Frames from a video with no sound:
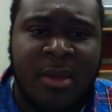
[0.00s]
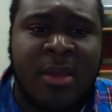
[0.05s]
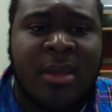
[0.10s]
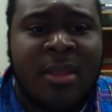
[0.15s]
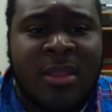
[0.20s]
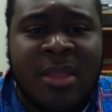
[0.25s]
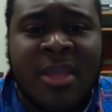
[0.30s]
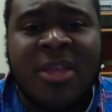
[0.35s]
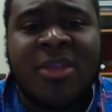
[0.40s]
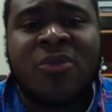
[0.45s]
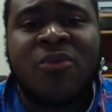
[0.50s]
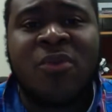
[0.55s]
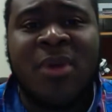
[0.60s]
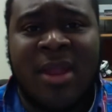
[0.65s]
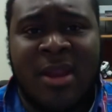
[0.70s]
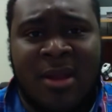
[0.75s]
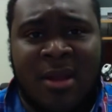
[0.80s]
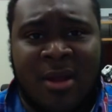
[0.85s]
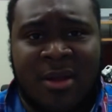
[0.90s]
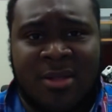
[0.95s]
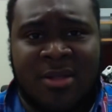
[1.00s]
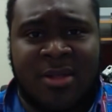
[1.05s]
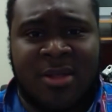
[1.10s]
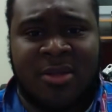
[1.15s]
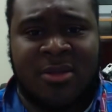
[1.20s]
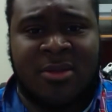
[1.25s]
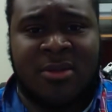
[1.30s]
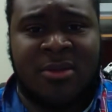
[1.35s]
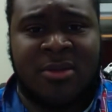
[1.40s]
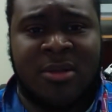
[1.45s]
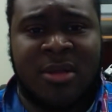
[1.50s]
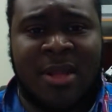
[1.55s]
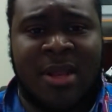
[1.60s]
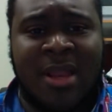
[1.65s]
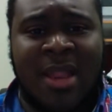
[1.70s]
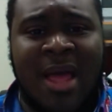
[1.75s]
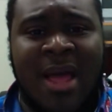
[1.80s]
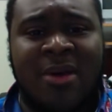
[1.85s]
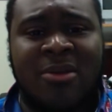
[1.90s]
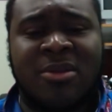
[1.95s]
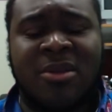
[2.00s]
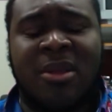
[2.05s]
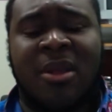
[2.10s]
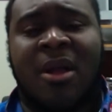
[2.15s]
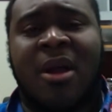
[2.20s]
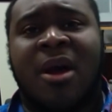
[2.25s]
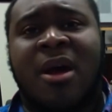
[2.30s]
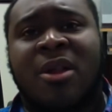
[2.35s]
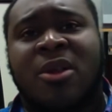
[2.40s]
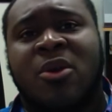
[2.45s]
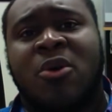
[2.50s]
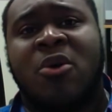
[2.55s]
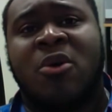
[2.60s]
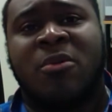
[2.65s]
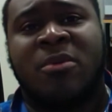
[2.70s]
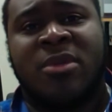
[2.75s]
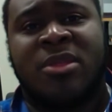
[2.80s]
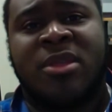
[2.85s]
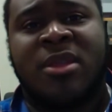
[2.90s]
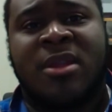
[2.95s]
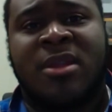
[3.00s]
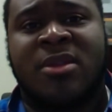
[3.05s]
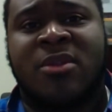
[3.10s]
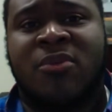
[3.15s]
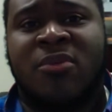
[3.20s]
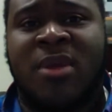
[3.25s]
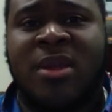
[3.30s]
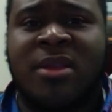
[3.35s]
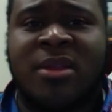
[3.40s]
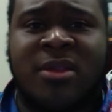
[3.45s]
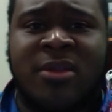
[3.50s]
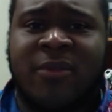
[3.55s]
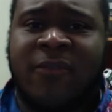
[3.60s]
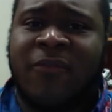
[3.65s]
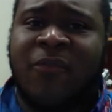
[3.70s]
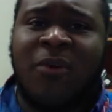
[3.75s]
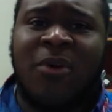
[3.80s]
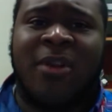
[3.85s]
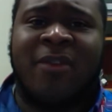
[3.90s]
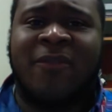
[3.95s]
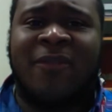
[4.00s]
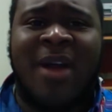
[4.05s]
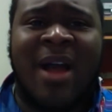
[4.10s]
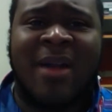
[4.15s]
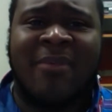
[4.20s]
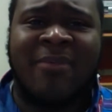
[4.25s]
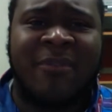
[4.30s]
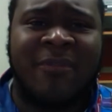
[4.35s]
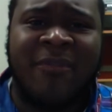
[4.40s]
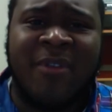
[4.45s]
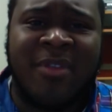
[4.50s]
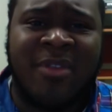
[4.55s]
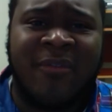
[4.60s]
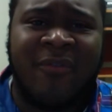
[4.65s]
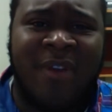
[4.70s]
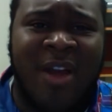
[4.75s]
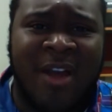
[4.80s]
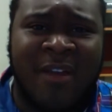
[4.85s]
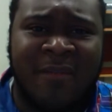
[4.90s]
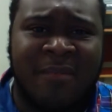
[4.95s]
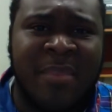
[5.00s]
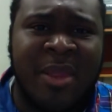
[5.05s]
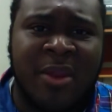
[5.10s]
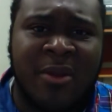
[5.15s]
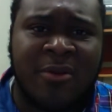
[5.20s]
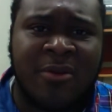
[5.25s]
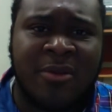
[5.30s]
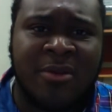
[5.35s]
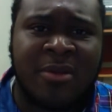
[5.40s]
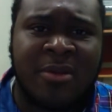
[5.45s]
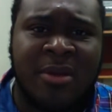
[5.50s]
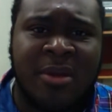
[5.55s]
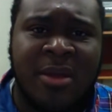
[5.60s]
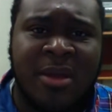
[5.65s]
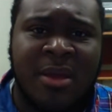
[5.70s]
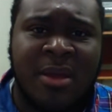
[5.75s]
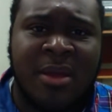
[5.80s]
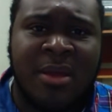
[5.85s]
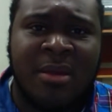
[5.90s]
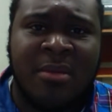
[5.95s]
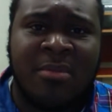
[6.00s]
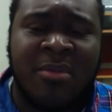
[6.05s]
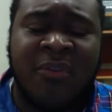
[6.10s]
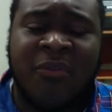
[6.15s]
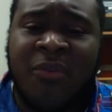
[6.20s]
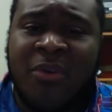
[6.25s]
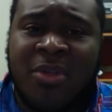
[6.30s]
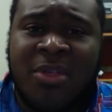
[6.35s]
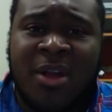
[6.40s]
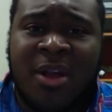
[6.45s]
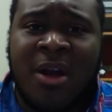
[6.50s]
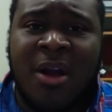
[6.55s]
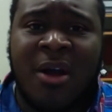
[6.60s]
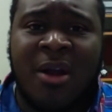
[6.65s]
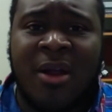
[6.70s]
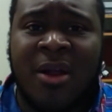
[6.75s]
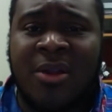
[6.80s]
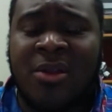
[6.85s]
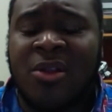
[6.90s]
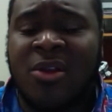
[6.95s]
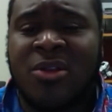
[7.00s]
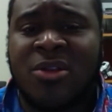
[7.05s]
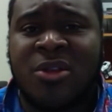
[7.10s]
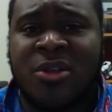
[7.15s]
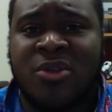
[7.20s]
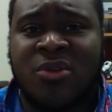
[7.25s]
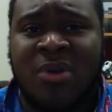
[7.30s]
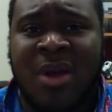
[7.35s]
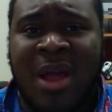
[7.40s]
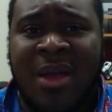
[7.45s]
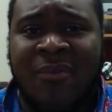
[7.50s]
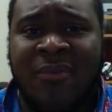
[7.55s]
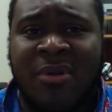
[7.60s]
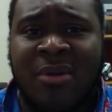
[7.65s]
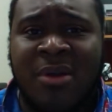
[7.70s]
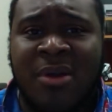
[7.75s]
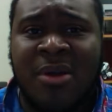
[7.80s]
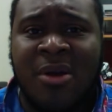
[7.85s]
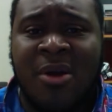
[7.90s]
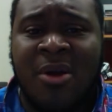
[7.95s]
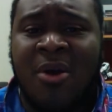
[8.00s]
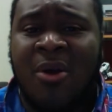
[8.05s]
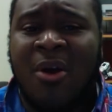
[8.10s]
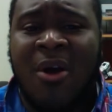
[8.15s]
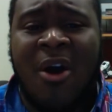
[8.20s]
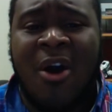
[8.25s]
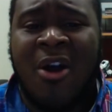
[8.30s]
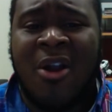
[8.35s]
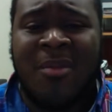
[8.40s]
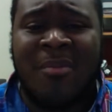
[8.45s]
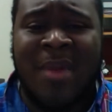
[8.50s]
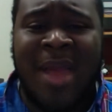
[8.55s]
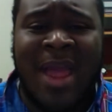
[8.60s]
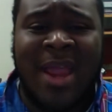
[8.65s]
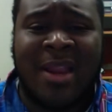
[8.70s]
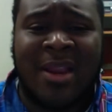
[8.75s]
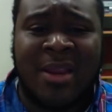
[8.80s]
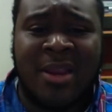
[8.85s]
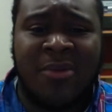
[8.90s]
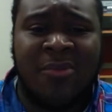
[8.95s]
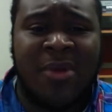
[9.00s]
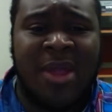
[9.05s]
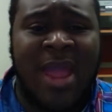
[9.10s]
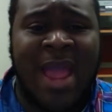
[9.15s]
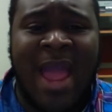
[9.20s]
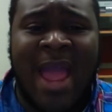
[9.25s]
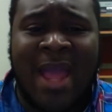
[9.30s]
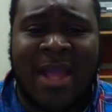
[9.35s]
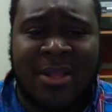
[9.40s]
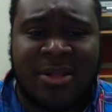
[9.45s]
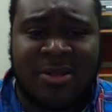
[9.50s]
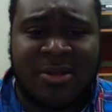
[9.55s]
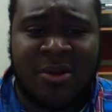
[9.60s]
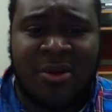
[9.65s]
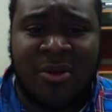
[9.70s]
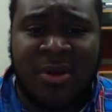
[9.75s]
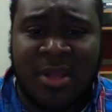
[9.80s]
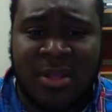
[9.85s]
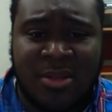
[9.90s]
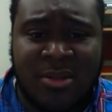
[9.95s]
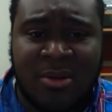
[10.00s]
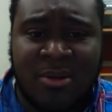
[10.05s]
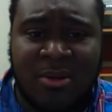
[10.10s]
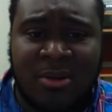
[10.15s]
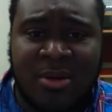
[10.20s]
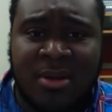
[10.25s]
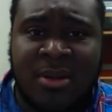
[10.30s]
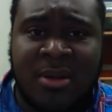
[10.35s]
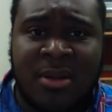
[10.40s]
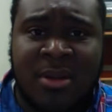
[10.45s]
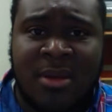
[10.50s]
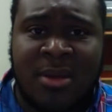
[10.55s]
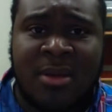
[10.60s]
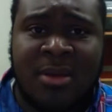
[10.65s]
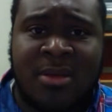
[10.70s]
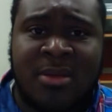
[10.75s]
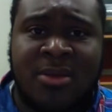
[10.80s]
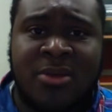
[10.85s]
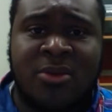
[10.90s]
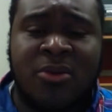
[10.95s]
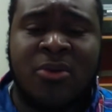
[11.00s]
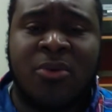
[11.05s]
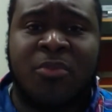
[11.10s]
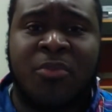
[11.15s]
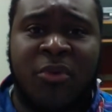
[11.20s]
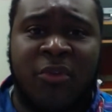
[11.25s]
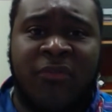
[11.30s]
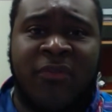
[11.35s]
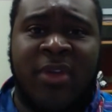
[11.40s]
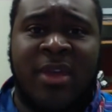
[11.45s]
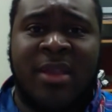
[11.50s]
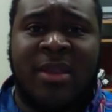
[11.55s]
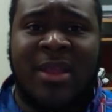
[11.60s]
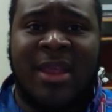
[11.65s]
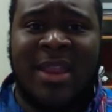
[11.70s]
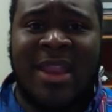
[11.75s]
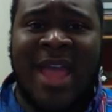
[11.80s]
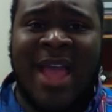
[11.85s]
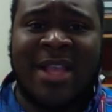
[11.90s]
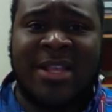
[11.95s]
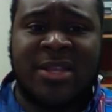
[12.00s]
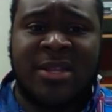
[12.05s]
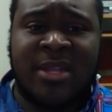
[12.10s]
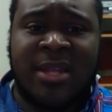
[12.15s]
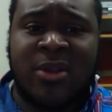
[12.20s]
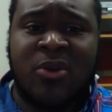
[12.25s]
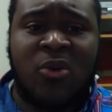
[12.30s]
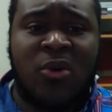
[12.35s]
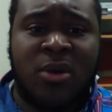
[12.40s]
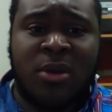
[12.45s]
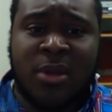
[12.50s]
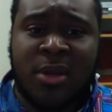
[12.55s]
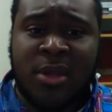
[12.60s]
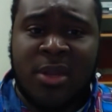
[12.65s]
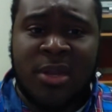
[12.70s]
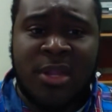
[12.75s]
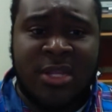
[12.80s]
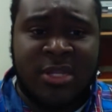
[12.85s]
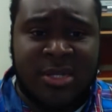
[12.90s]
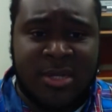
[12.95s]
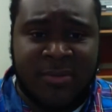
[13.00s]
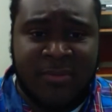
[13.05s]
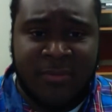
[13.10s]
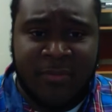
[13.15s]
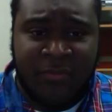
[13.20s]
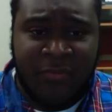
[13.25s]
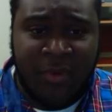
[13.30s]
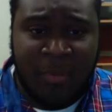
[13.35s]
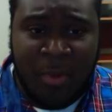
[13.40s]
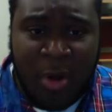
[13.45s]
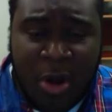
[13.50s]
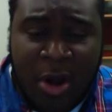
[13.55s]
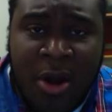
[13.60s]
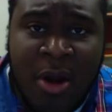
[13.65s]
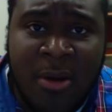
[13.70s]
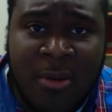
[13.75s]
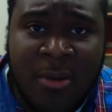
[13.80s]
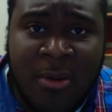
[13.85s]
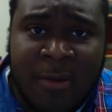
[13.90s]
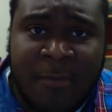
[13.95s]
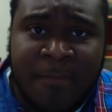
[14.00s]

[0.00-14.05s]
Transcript: These radar sensors allows the car to go within the ranges of 45 to 55 meters before the car alerts the driver or automatically reacts on its own to prevent an accident or a collision from occurring.